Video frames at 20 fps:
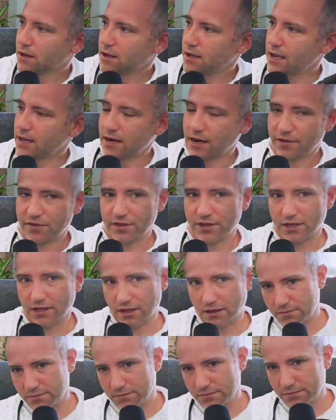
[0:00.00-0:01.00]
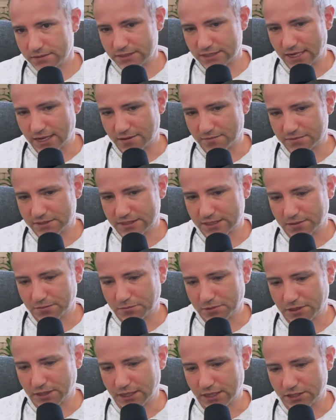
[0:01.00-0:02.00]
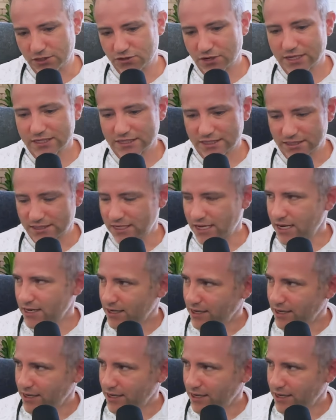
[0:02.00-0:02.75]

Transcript: And I think Sam simply addresses that